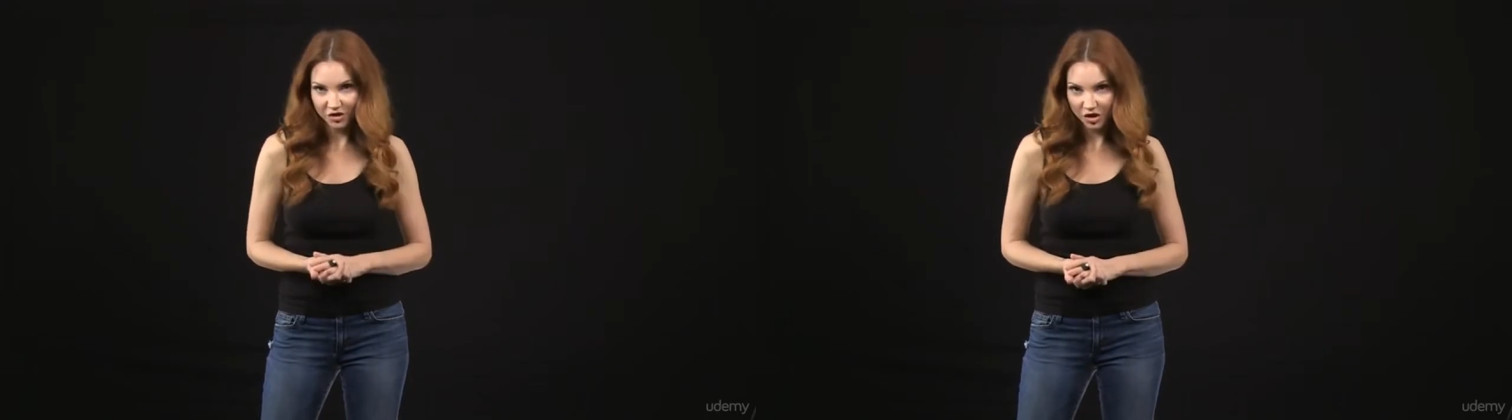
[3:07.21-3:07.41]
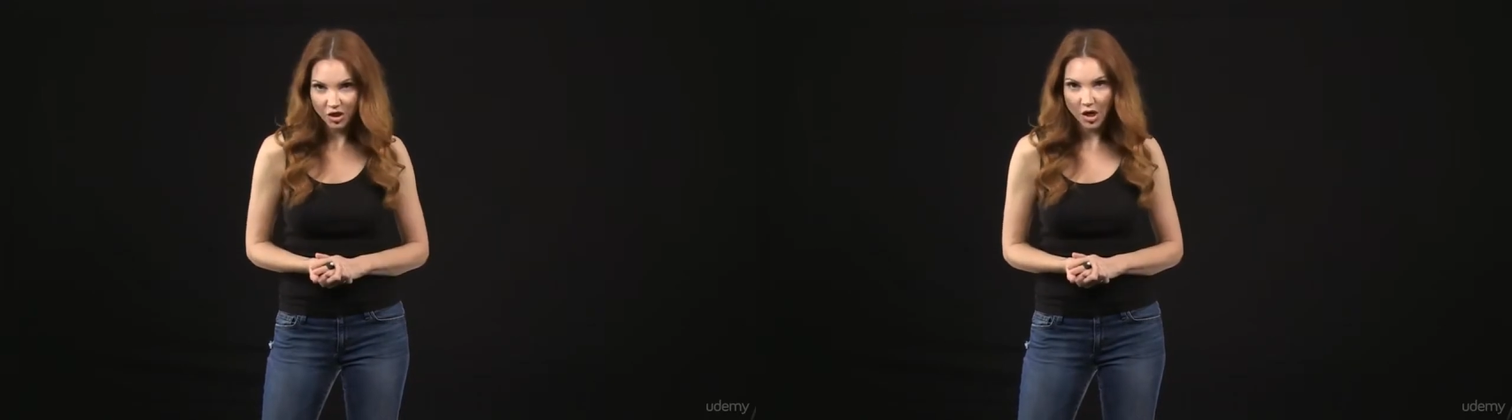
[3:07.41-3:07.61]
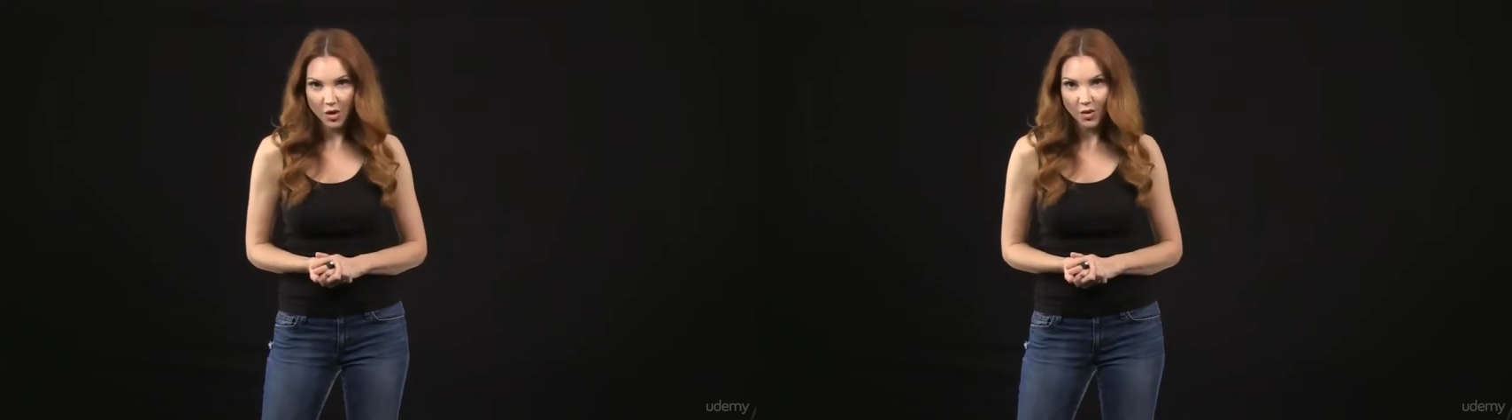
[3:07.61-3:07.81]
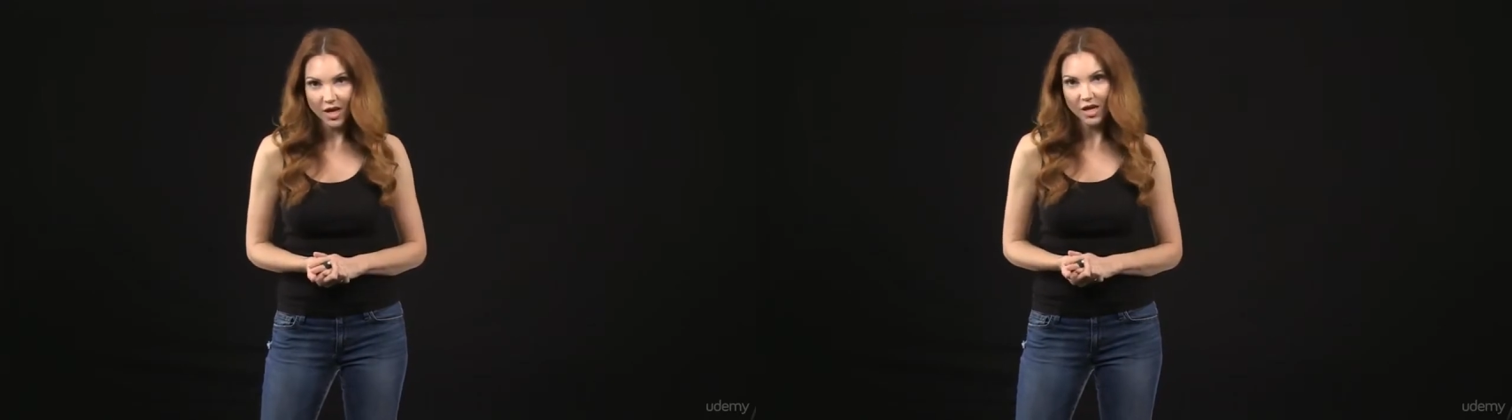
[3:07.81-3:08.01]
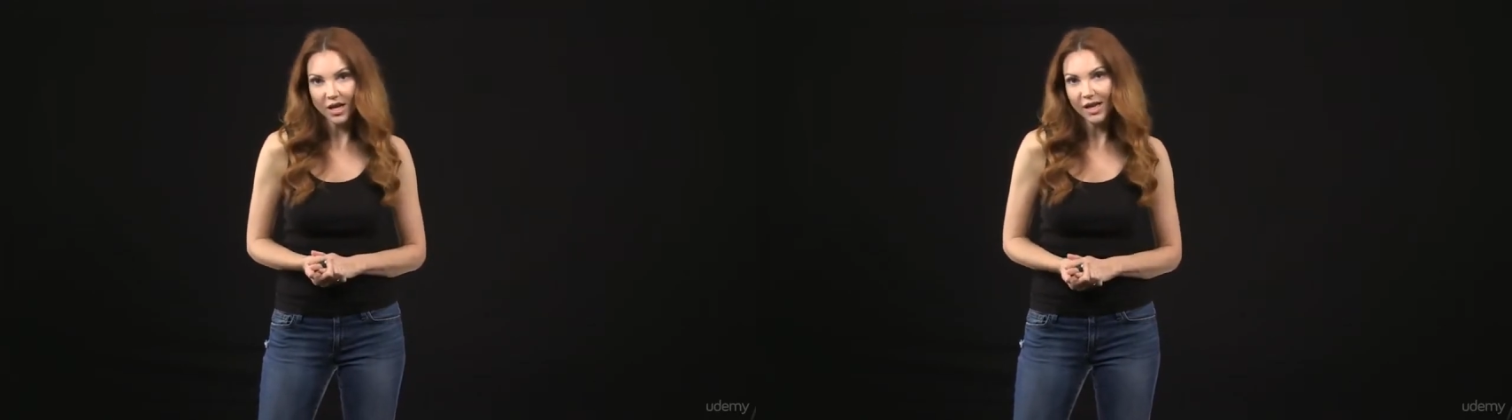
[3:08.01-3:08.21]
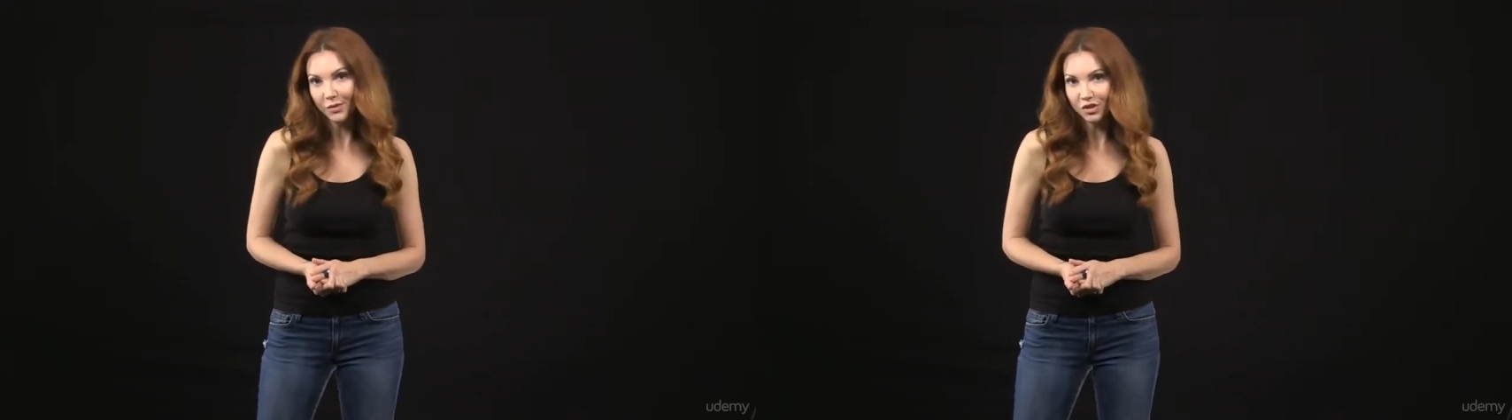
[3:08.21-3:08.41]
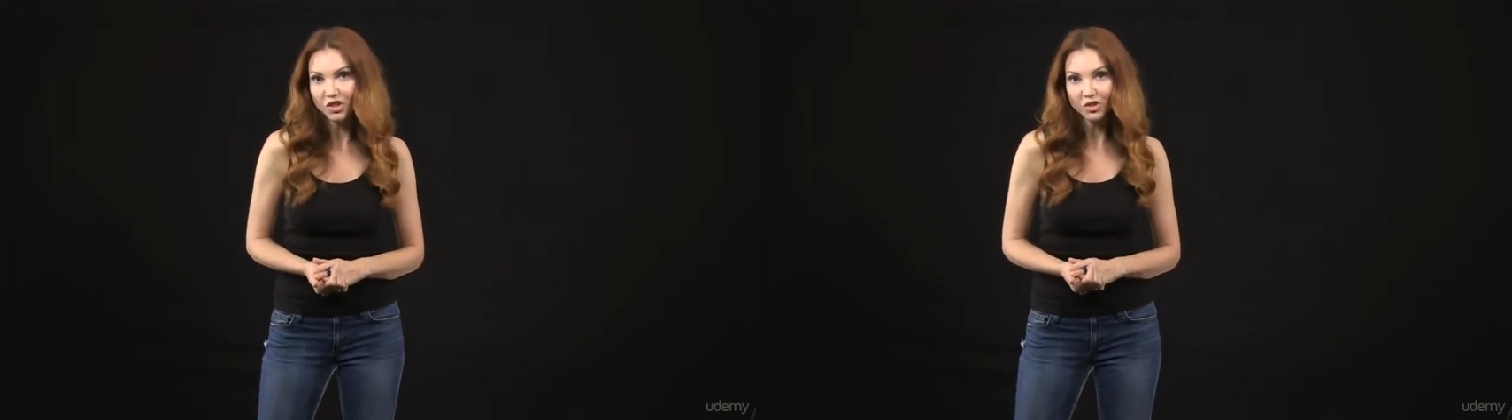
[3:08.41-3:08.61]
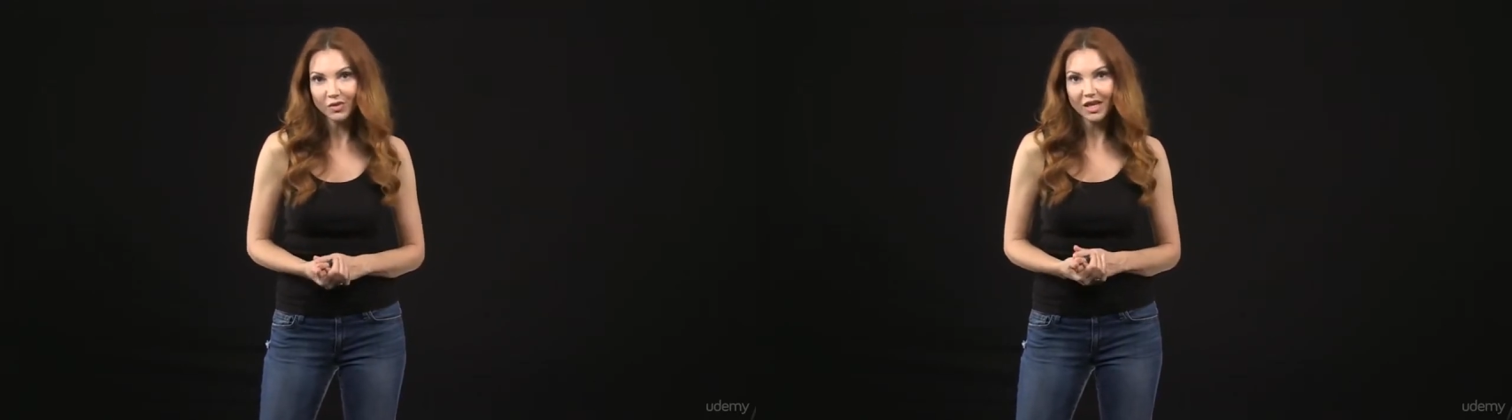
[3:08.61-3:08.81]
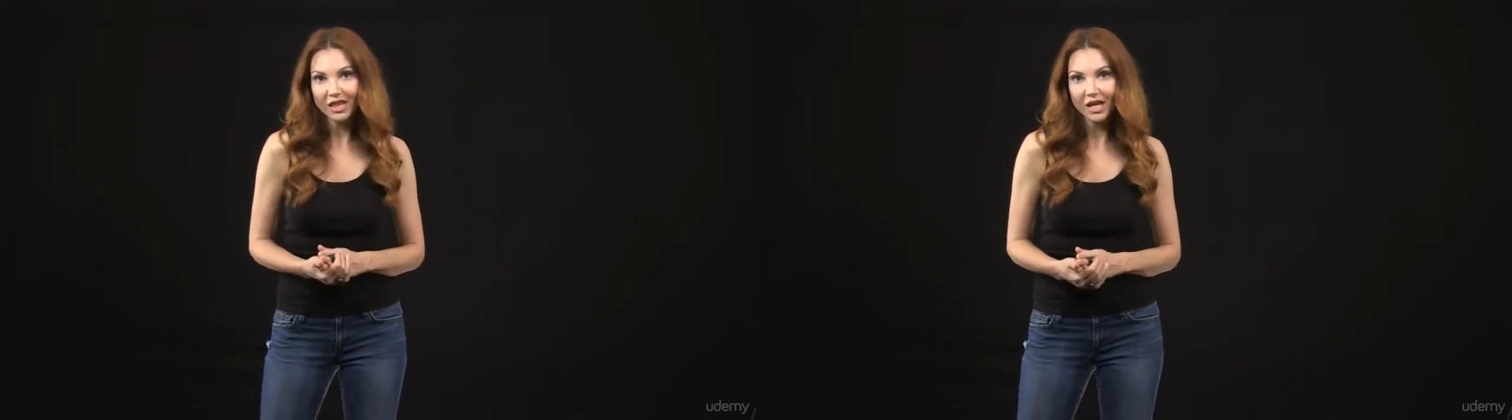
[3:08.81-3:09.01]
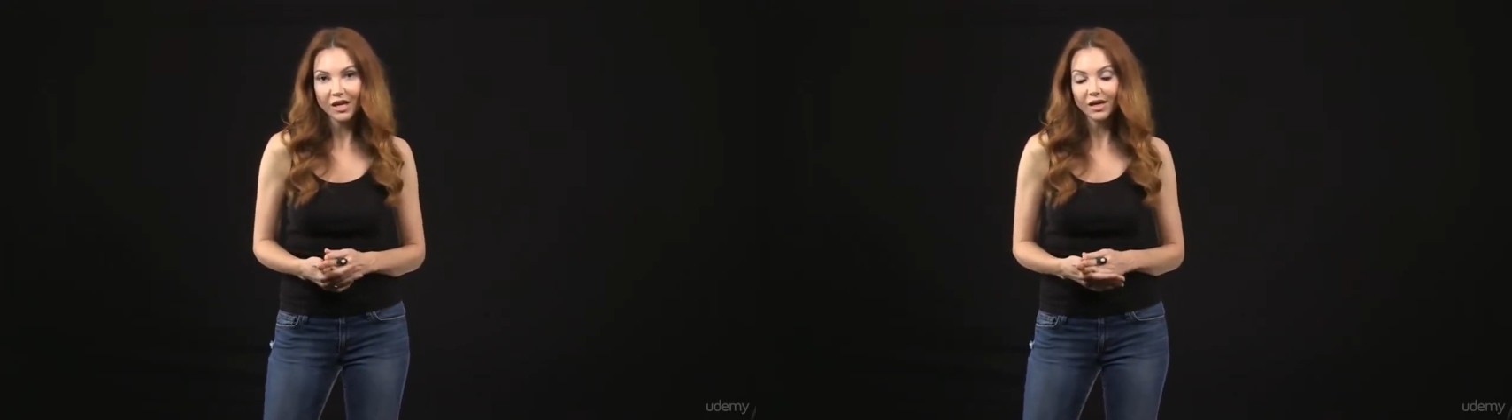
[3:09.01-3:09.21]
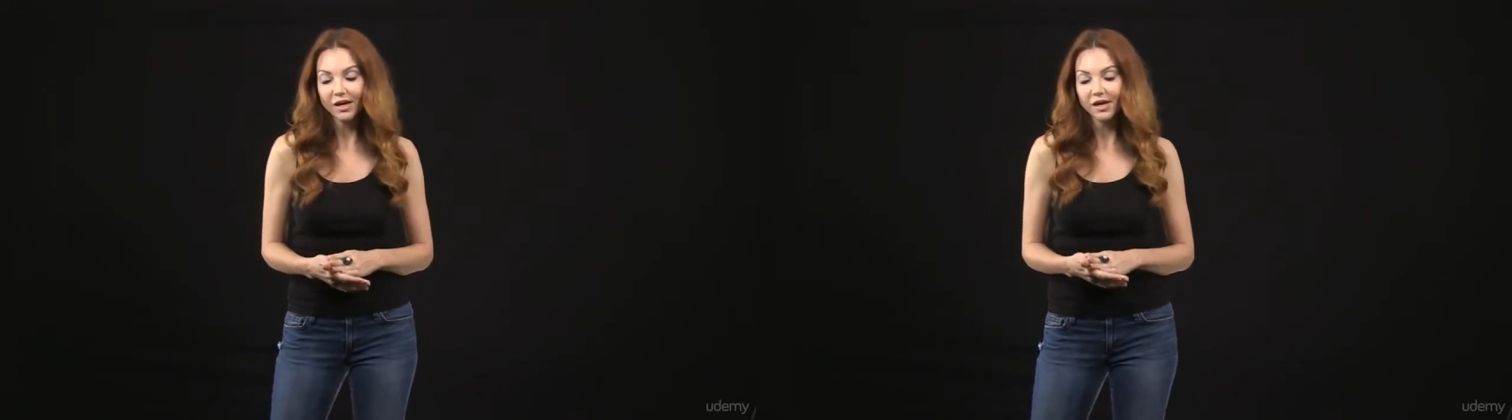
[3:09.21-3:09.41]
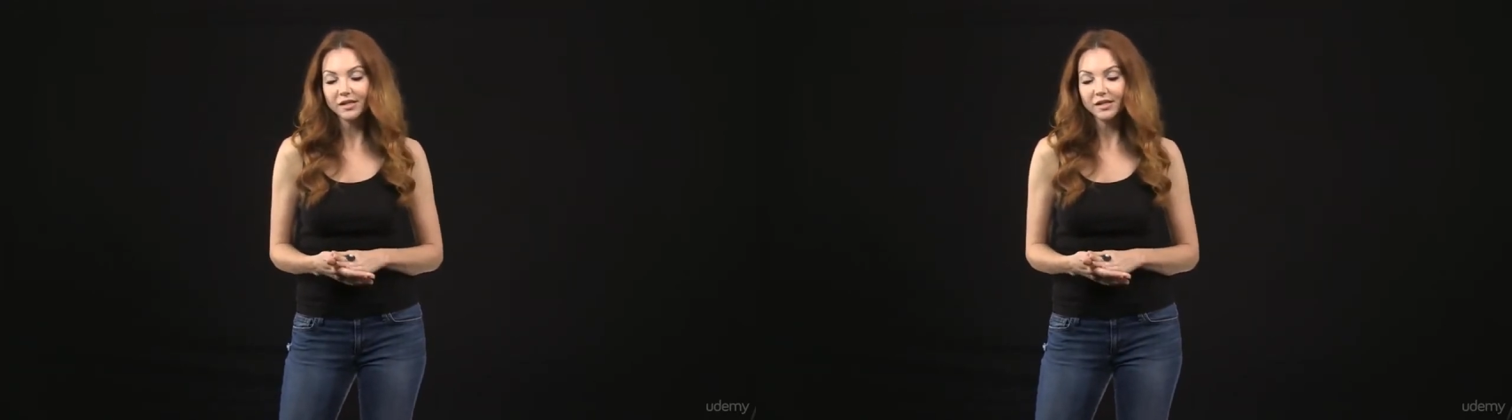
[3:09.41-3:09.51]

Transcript: of a show and not able to do anything